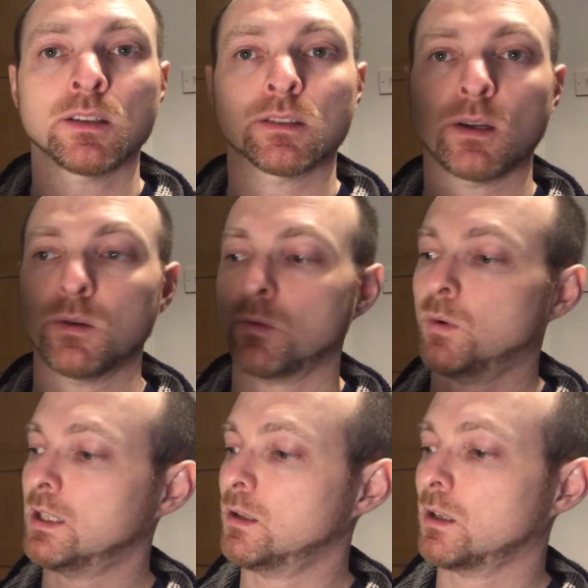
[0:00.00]
So
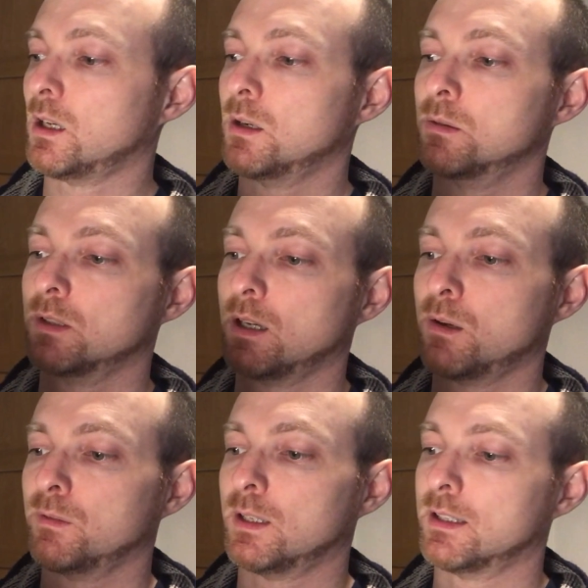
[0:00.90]
when you close it
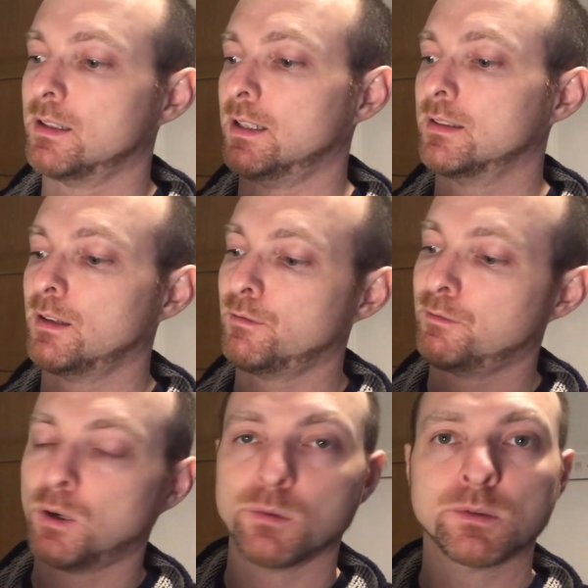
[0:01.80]
over like this, that
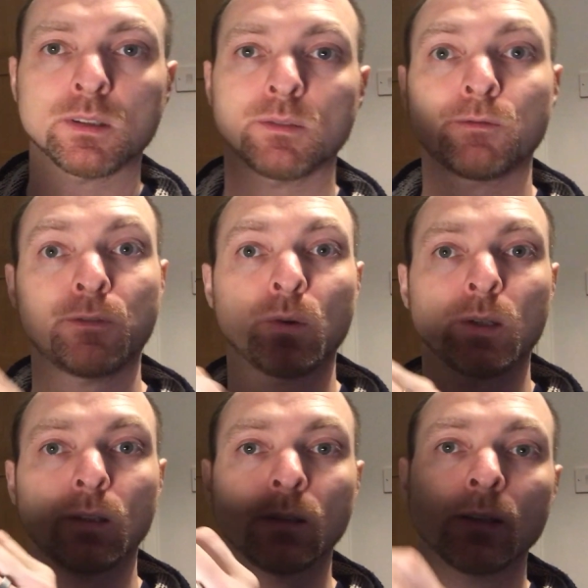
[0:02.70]
folds the
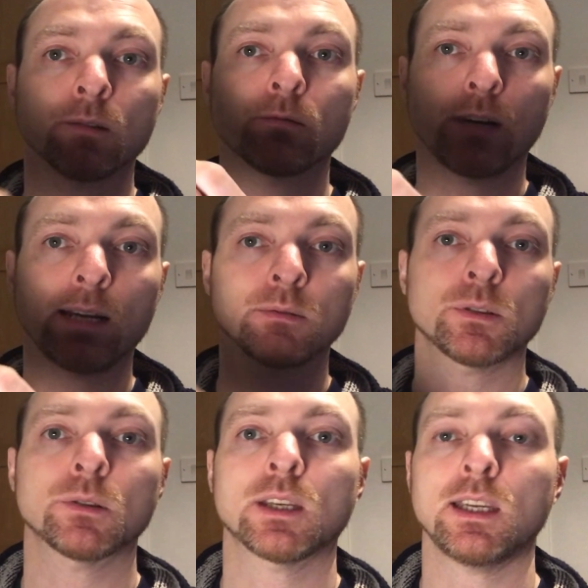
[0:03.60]
foil
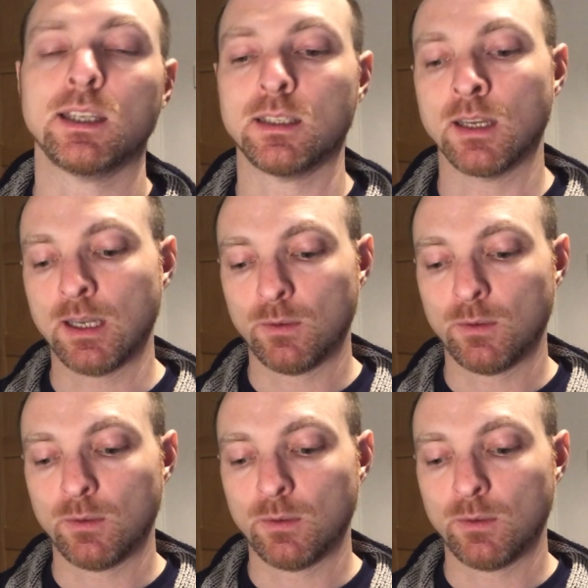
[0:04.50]
round your key,